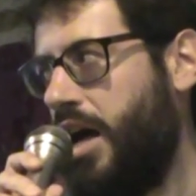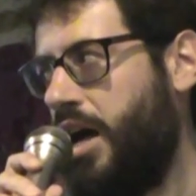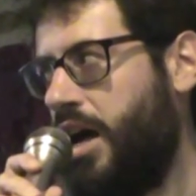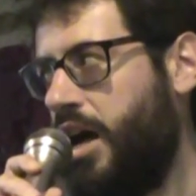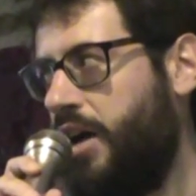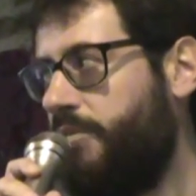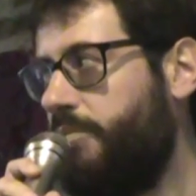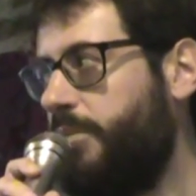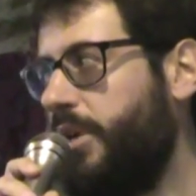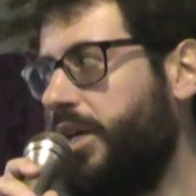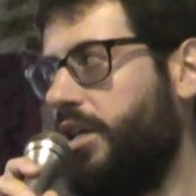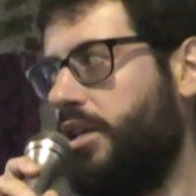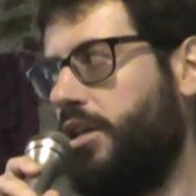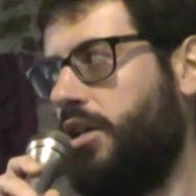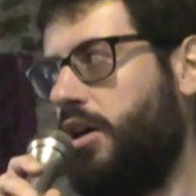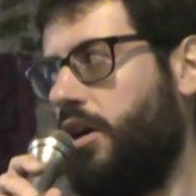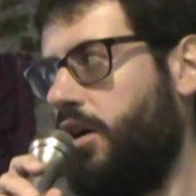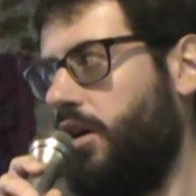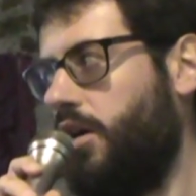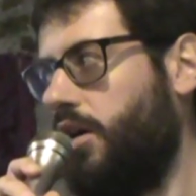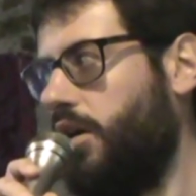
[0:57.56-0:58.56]
have been and
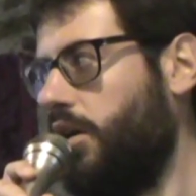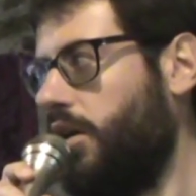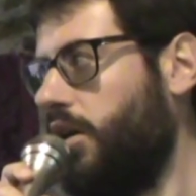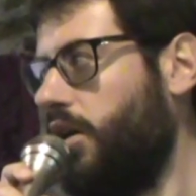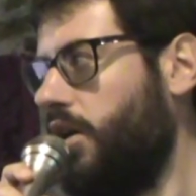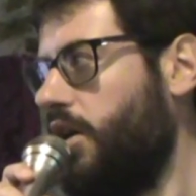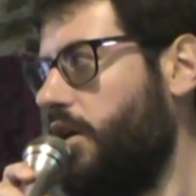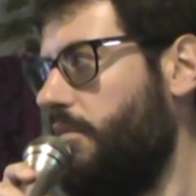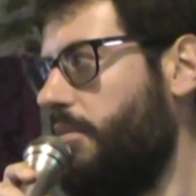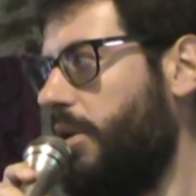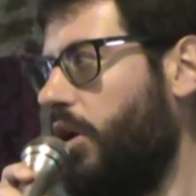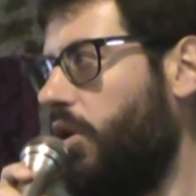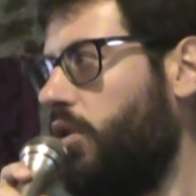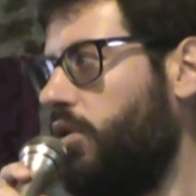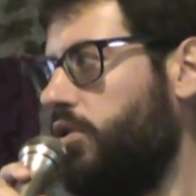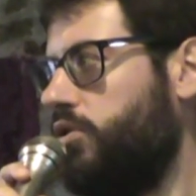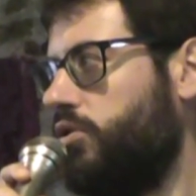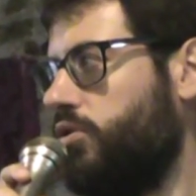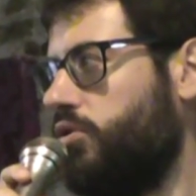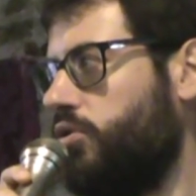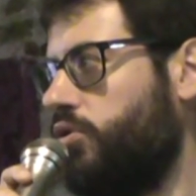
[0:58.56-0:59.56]
are, but
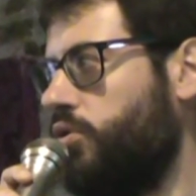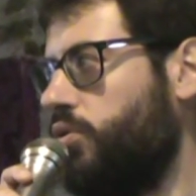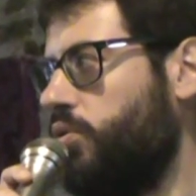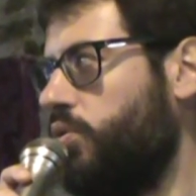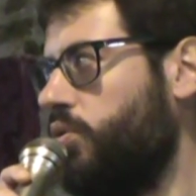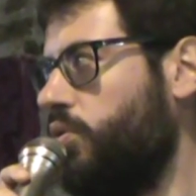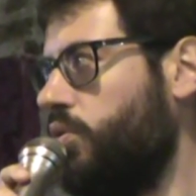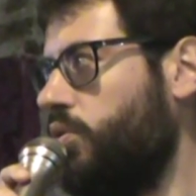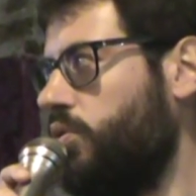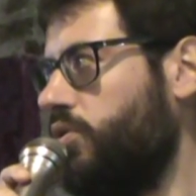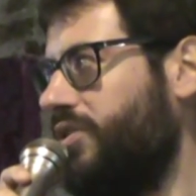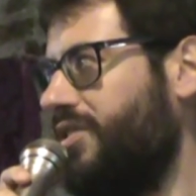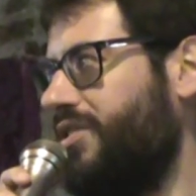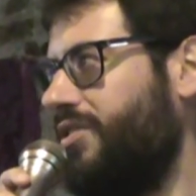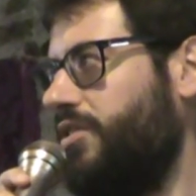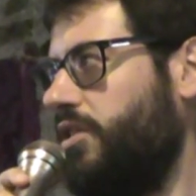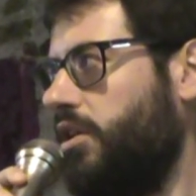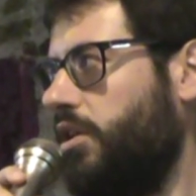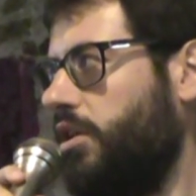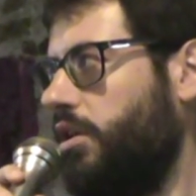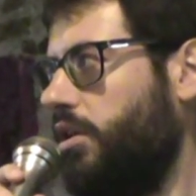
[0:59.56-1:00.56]
also to
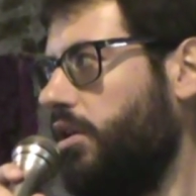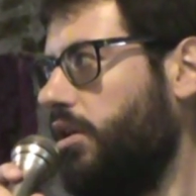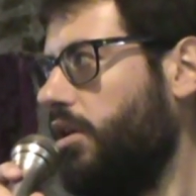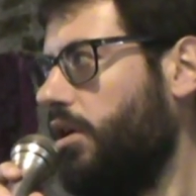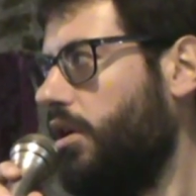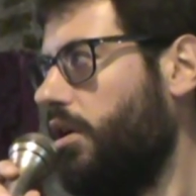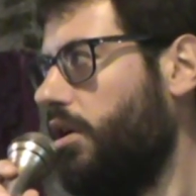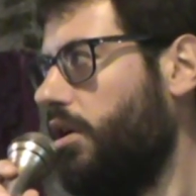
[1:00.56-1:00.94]
see